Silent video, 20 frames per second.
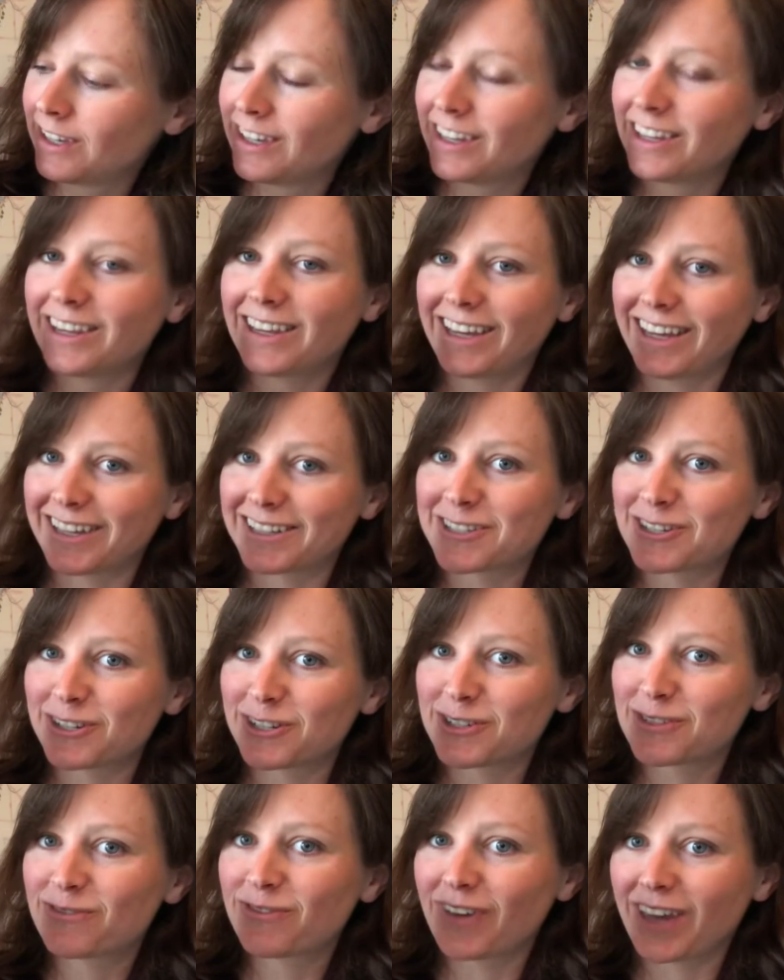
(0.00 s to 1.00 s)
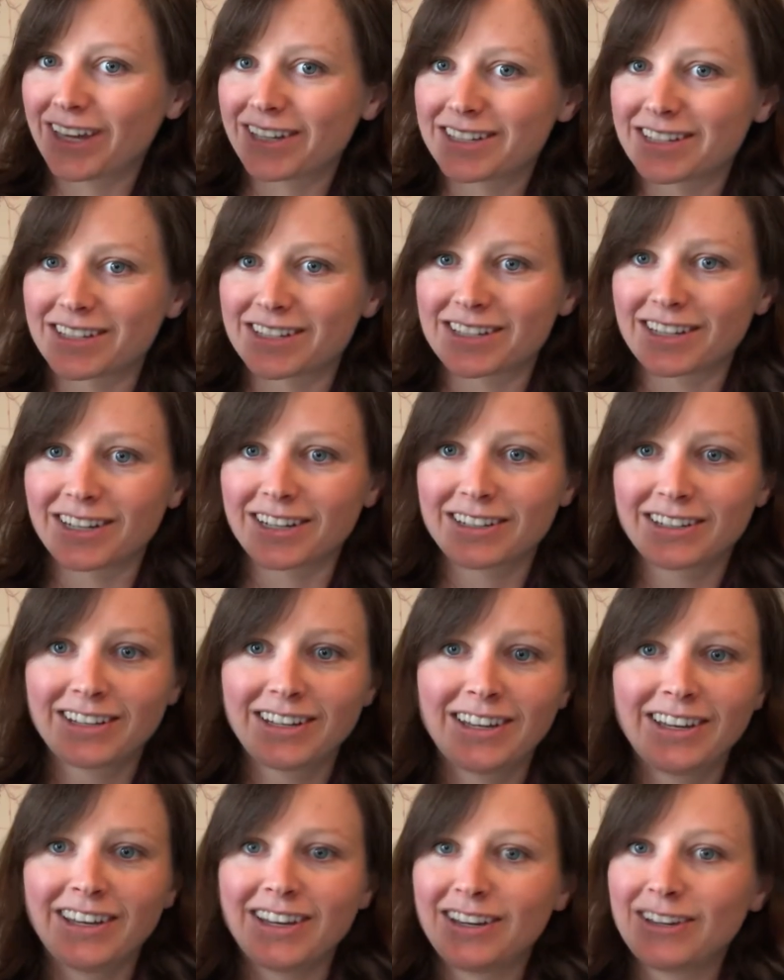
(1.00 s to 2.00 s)
The answer is fantasy.
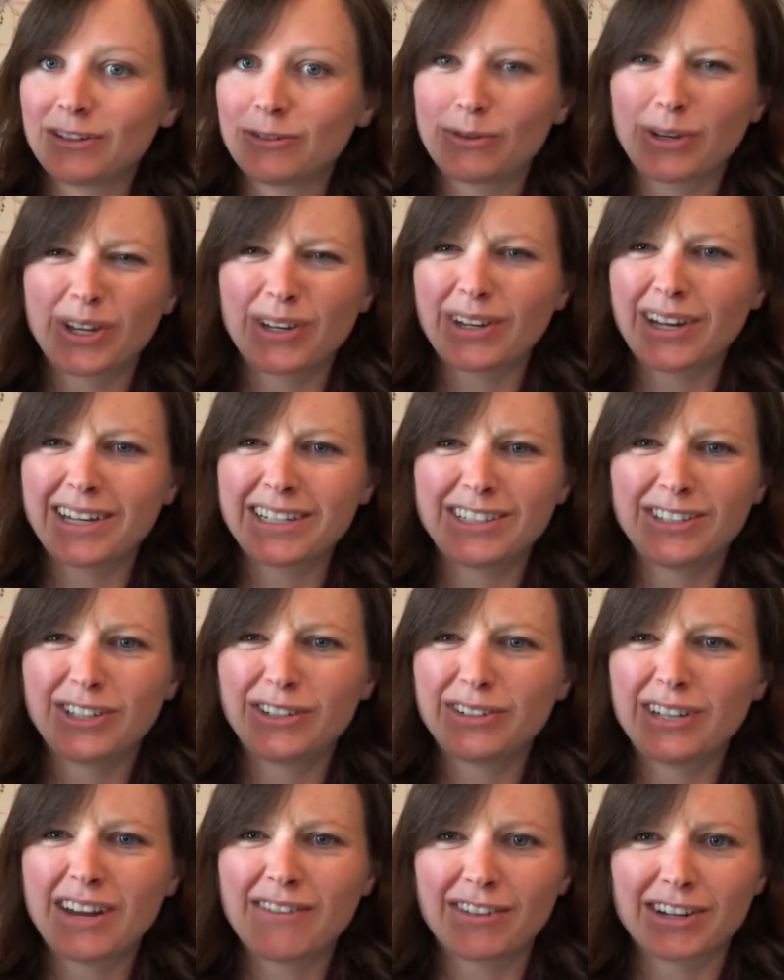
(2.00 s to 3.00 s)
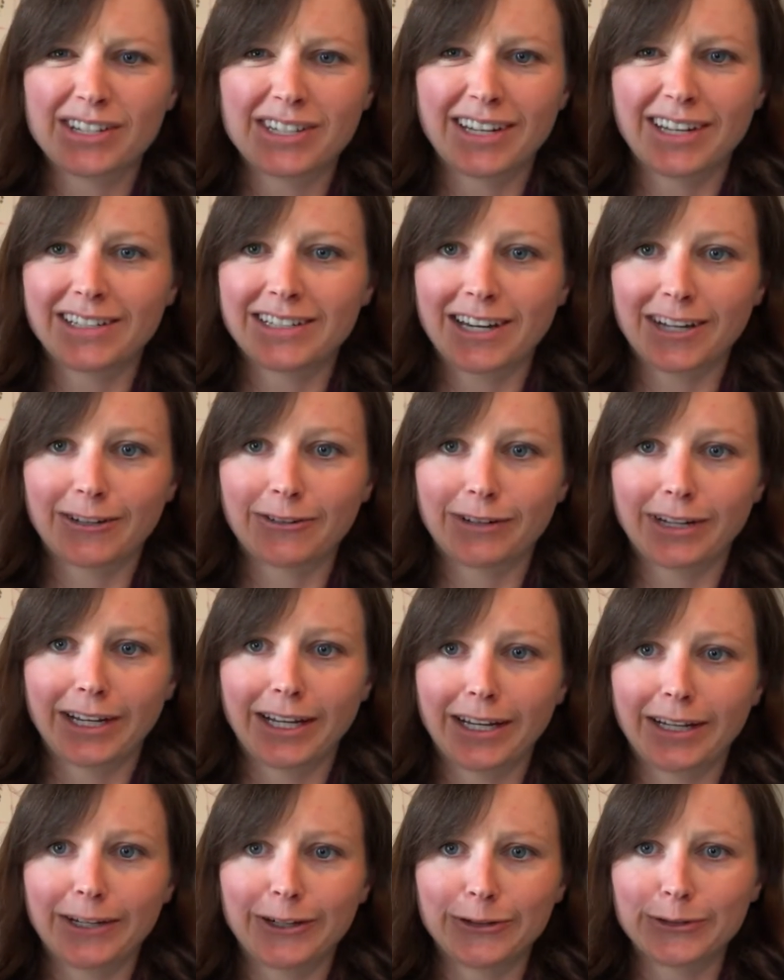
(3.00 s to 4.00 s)
You'd never see a duck
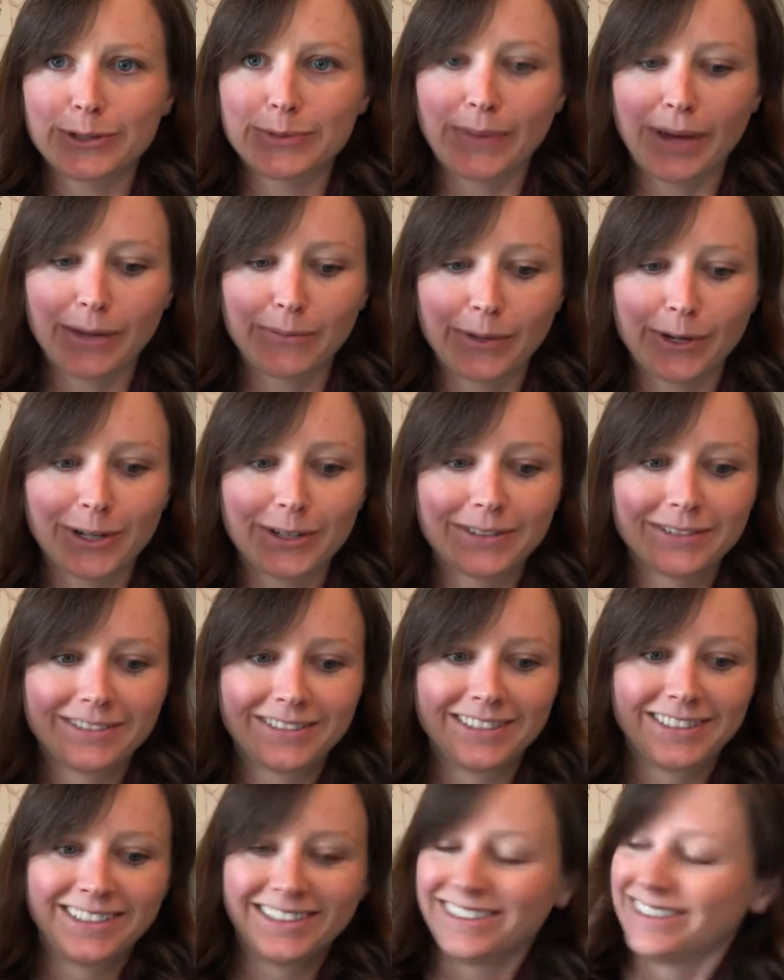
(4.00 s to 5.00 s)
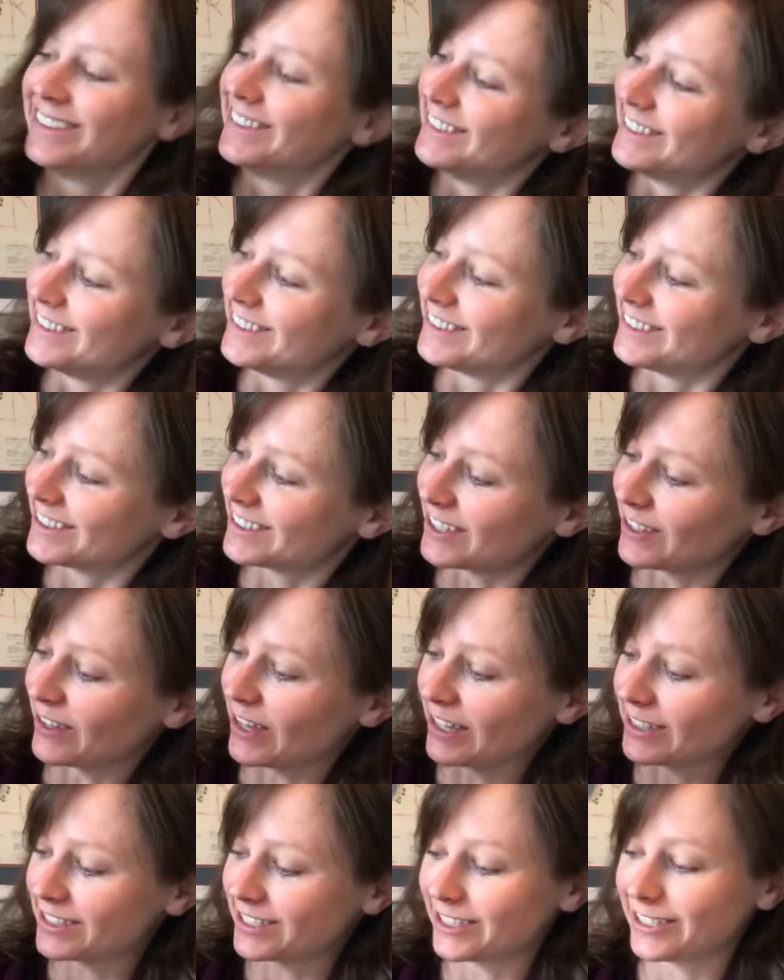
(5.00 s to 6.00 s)
reading a newspaper, so
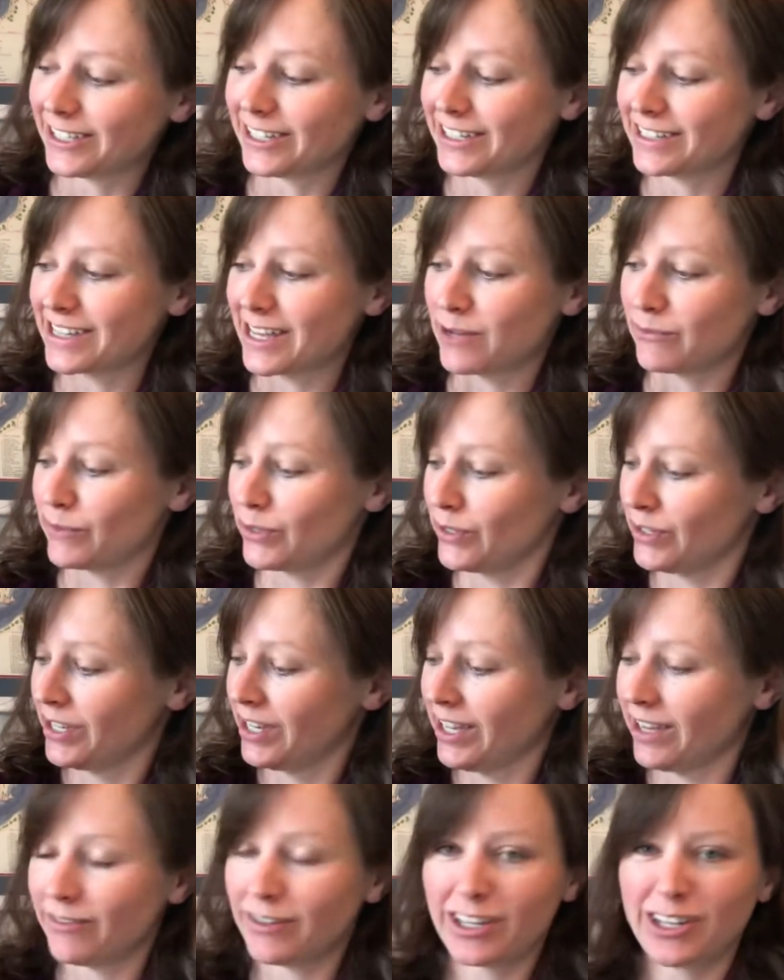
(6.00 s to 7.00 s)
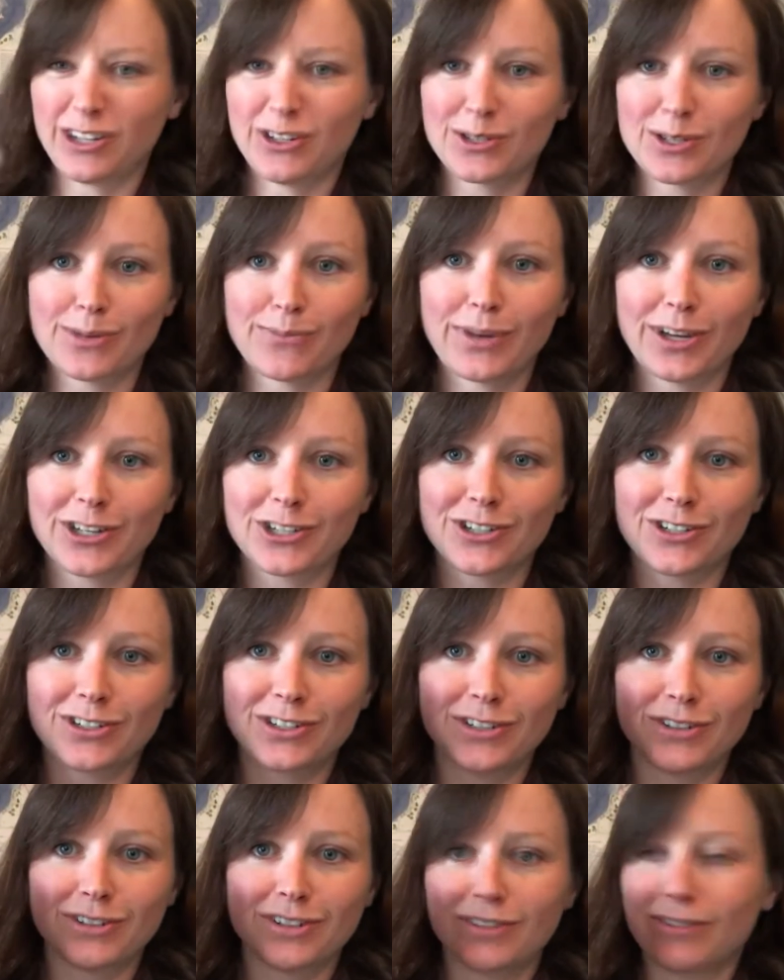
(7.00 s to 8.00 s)
that's a good example. And we could use the picture
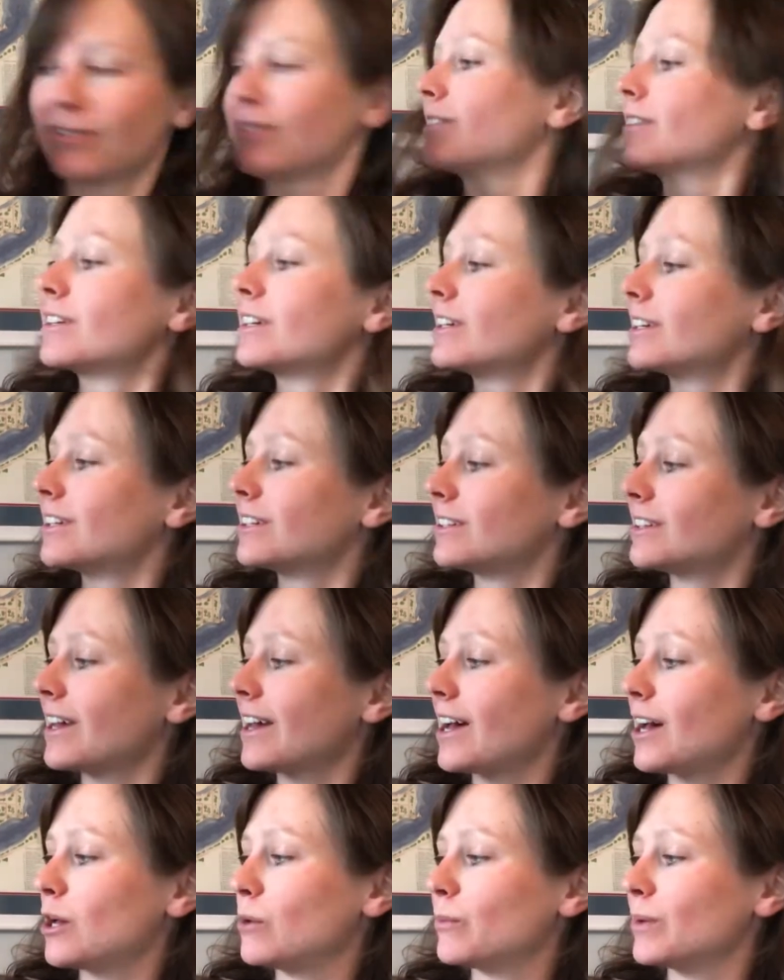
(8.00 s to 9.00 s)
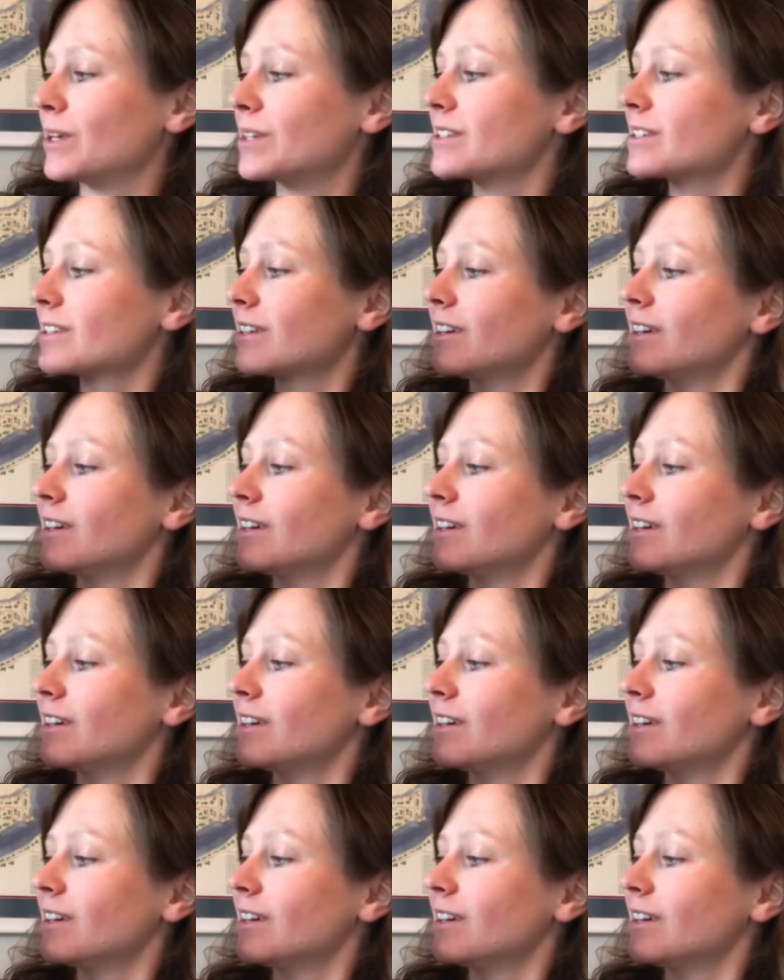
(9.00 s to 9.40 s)
too to help us.